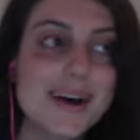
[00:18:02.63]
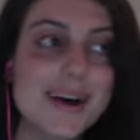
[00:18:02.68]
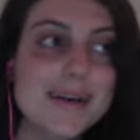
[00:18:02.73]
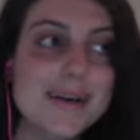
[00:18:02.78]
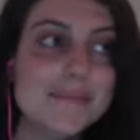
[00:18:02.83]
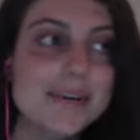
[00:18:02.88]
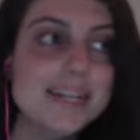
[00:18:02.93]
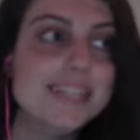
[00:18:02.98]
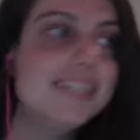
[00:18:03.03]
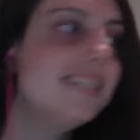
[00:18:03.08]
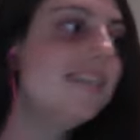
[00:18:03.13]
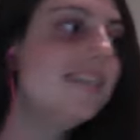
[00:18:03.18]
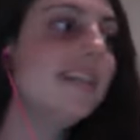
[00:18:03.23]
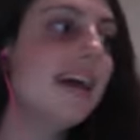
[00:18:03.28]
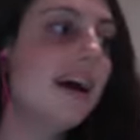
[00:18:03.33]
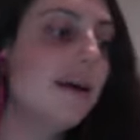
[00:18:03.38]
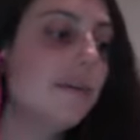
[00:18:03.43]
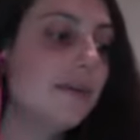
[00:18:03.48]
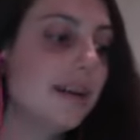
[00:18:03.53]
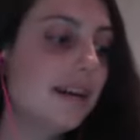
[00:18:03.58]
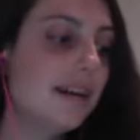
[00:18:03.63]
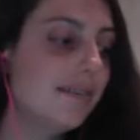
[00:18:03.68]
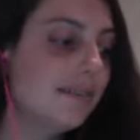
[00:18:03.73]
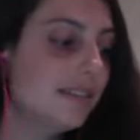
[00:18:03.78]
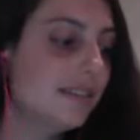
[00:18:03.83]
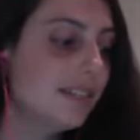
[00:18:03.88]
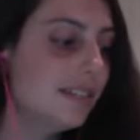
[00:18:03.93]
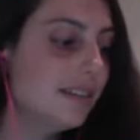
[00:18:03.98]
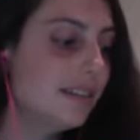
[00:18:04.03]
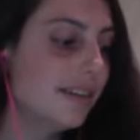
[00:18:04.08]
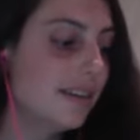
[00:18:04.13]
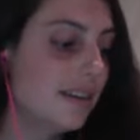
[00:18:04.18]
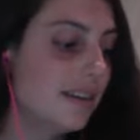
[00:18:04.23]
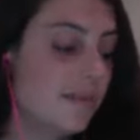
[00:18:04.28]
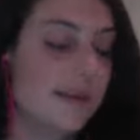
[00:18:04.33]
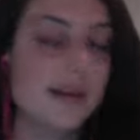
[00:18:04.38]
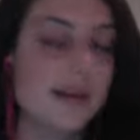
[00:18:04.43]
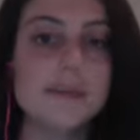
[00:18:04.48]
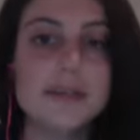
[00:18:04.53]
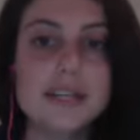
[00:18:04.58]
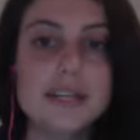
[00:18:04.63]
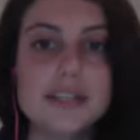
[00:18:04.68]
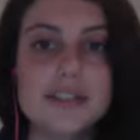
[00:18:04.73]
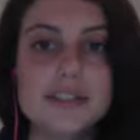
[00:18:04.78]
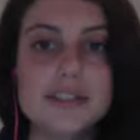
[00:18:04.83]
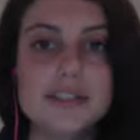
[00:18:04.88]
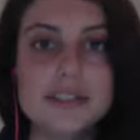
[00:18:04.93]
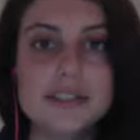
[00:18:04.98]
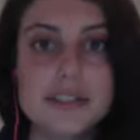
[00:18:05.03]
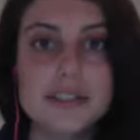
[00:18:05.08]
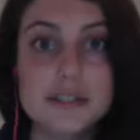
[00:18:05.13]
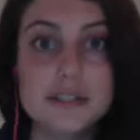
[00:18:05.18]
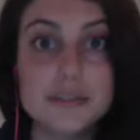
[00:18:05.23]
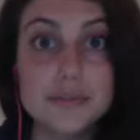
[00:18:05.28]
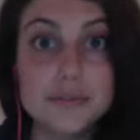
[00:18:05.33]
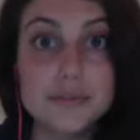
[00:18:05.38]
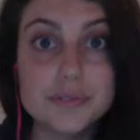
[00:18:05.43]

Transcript: I mentioned that when I first started becoming interested in